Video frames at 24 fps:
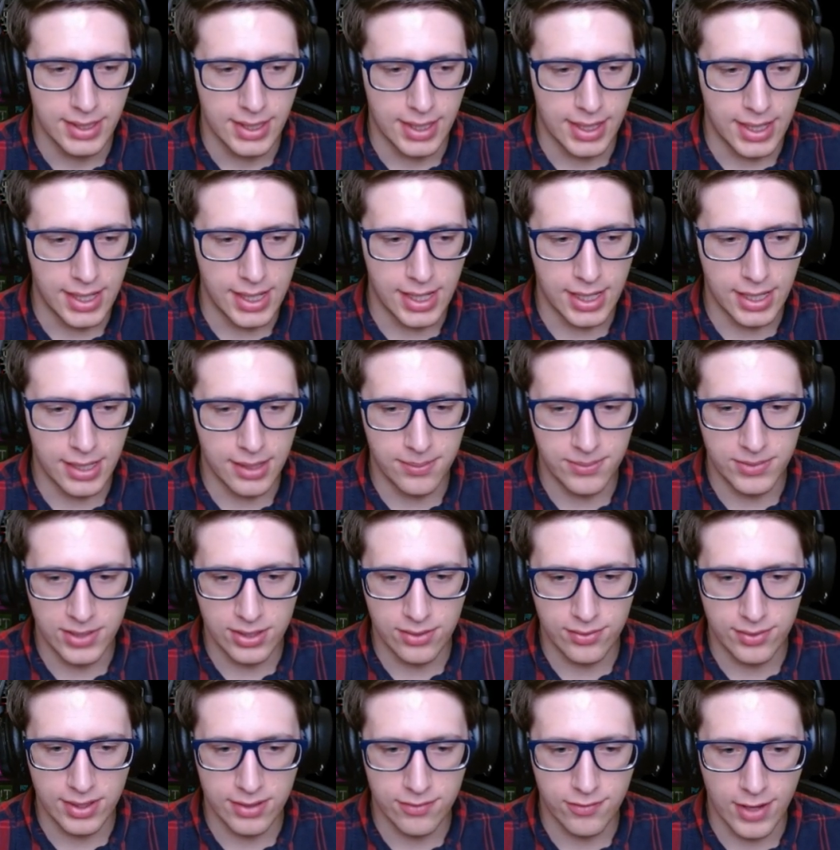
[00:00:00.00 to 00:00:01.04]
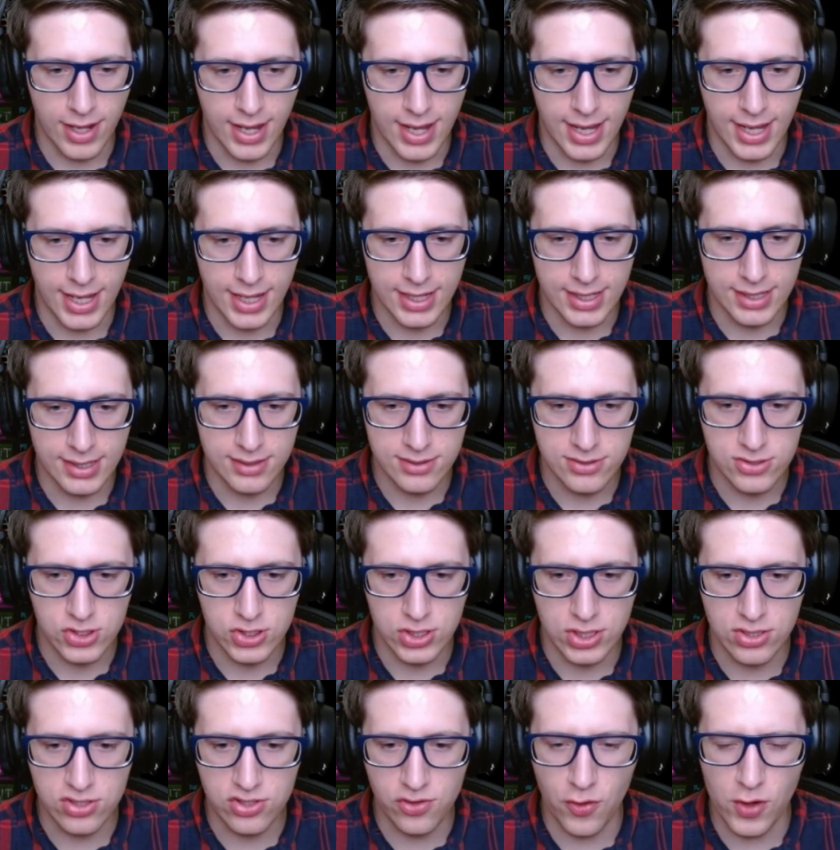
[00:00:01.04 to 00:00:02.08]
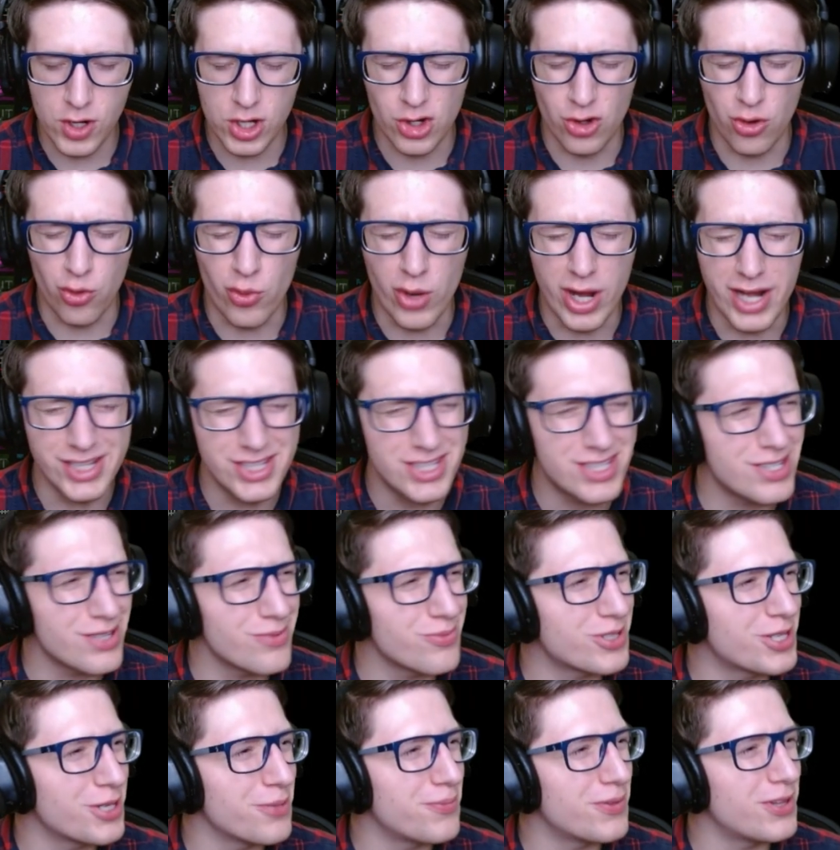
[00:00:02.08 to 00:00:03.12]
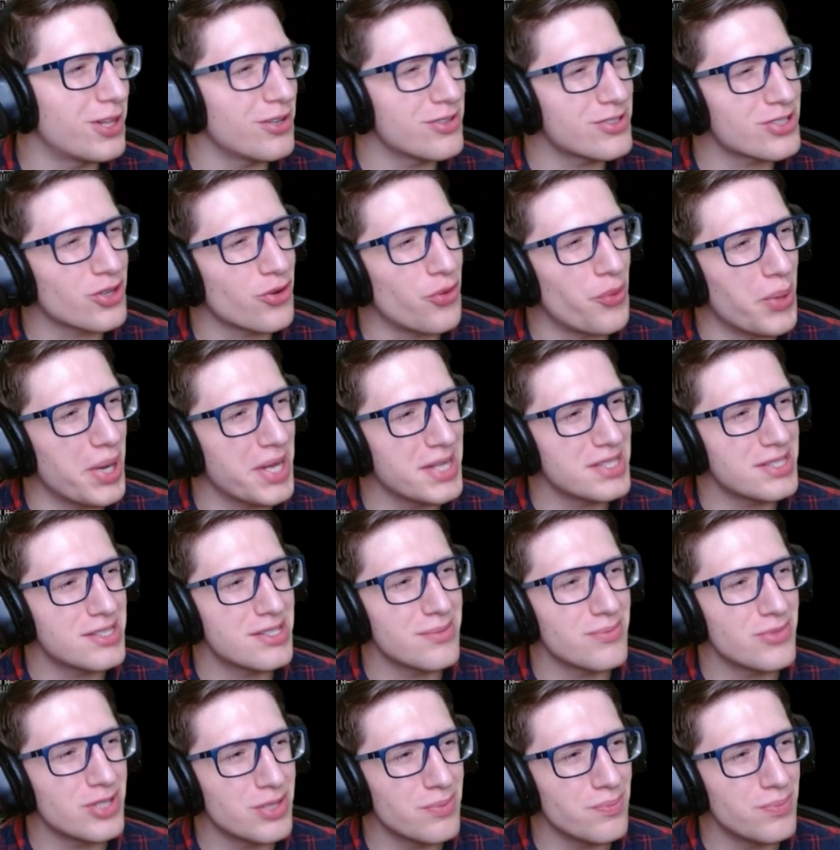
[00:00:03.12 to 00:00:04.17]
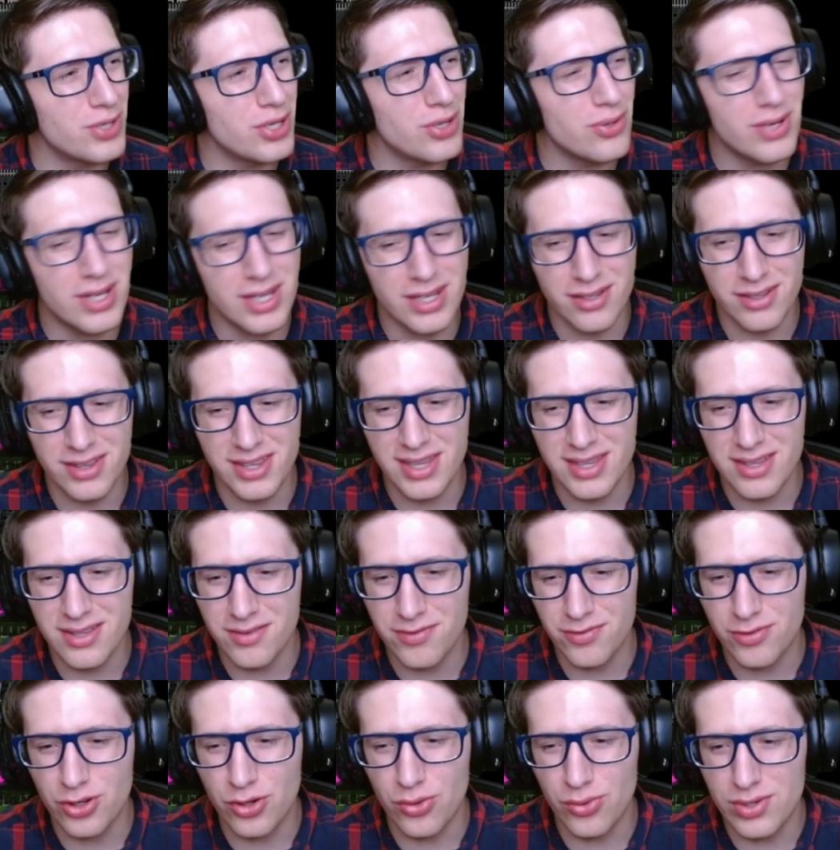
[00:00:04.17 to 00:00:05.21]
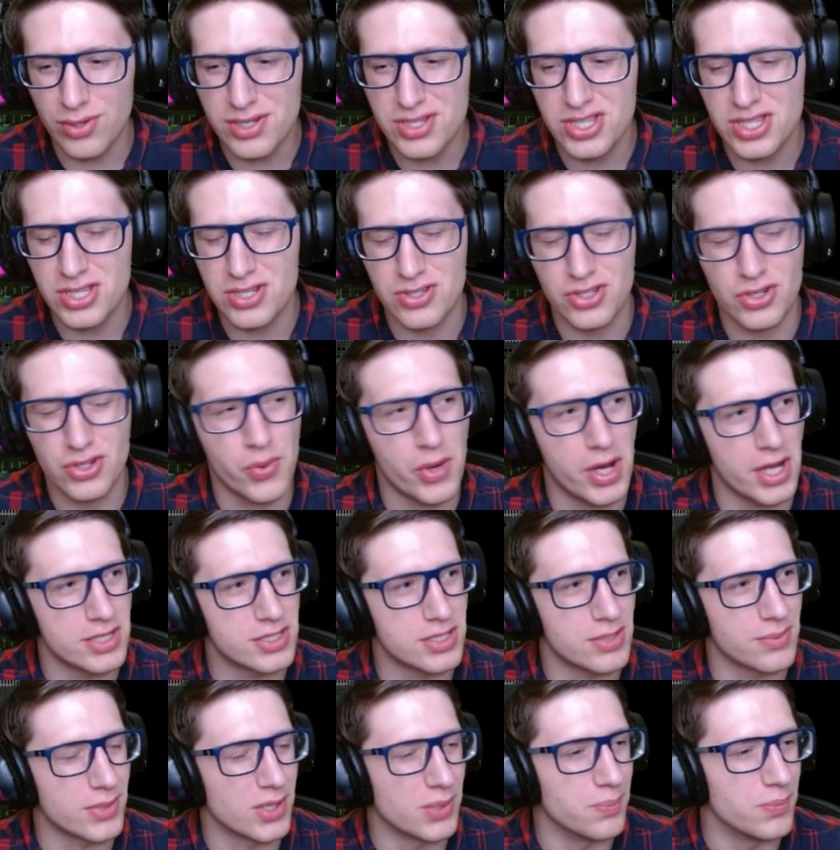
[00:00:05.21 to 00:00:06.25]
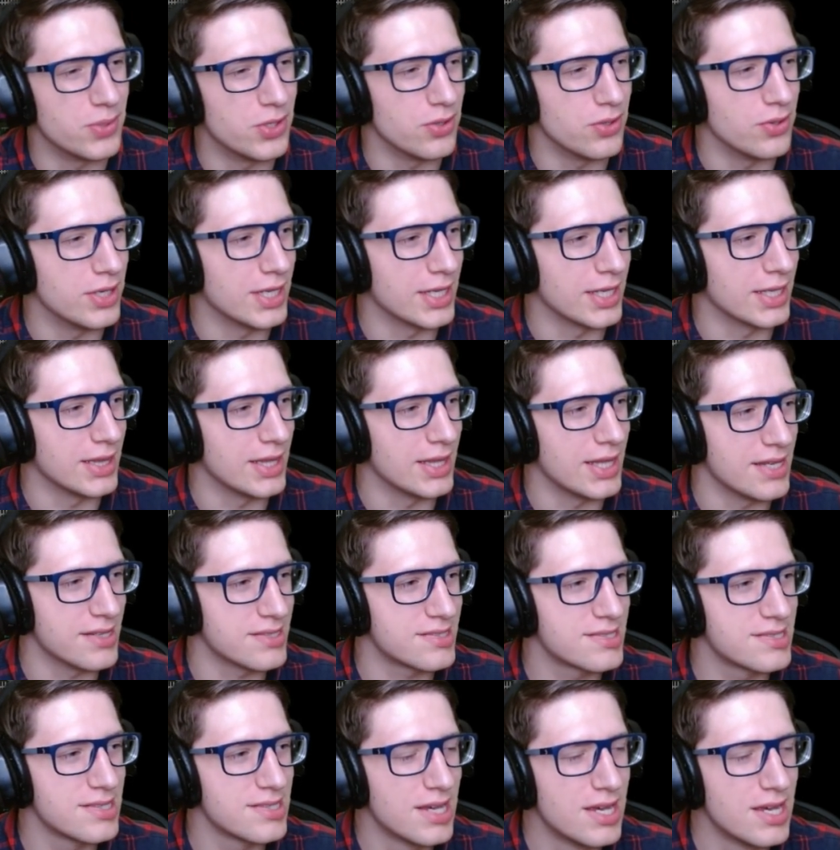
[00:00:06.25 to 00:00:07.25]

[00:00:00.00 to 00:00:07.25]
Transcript: Um, then we have ions. Used for quantum There's quantum computing in this. Of course there's quantum computing in this.